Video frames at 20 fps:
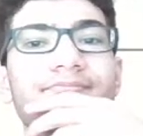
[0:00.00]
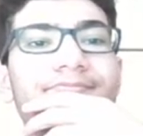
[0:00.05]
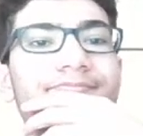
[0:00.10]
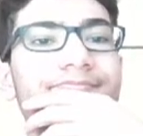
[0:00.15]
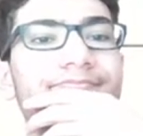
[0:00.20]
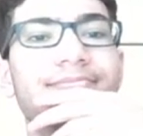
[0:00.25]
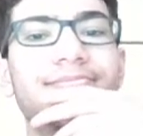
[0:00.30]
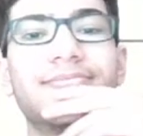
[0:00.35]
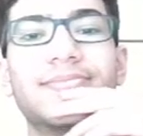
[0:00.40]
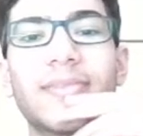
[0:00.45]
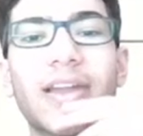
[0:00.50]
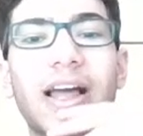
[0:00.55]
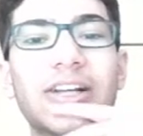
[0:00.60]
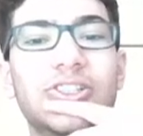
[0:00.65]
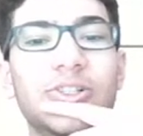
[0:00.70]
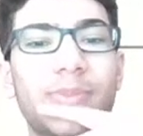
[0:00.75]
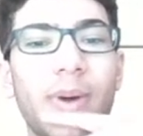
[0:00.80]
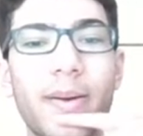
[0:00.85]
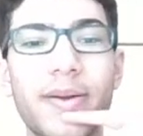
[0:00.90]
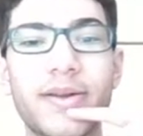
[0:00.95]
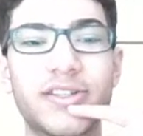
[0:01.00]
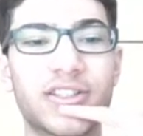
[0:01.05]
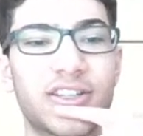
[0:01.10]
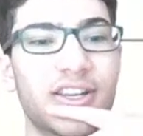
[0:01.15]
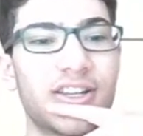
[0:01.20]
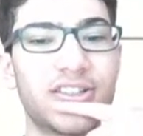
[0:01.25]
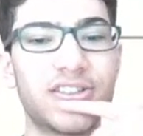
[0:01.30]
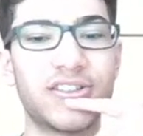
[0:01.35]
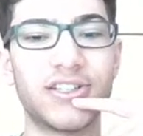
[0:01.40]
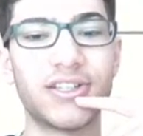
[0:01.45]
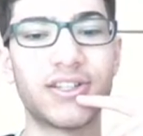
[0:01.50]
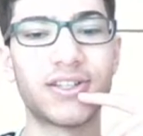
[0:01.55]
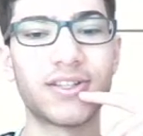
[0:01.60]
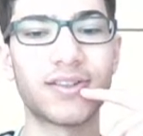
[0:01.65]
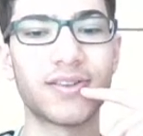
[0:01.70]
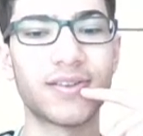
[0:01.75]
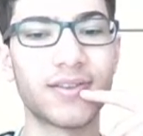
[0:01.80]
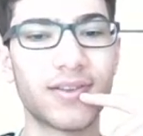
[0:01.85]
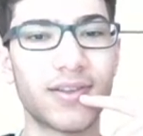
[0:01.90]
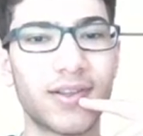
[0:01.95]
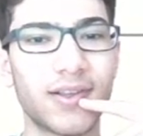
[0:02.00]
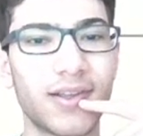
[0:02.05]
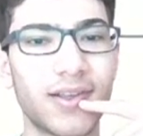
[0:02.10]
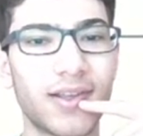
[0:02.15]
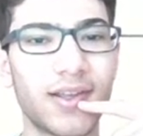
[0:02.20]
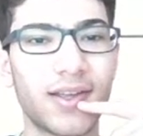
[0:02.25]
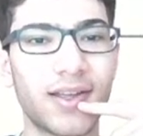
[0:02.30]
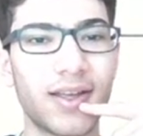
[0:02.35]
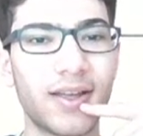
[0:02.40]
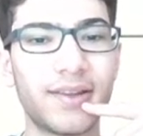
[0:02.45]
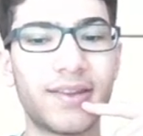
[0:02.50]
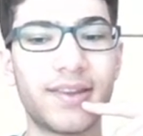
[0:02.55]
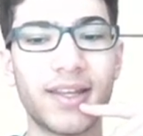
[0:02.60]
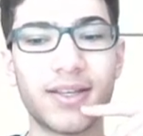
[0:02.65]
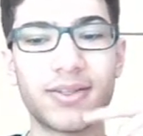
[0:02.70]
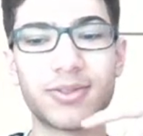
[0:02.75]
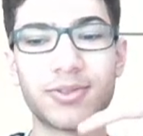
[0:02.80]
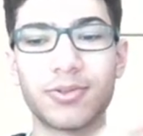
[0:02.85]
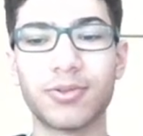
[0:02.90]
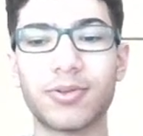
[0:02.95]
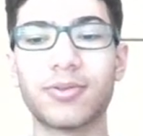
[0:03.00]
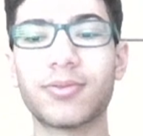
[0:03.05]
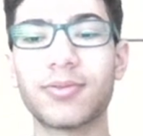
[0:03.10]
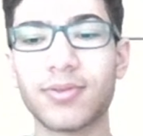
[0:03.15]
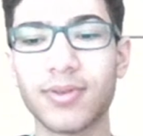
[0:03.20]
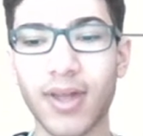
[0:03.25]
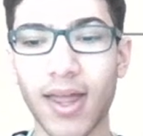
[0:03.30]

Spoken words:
I should probably change it. I think so.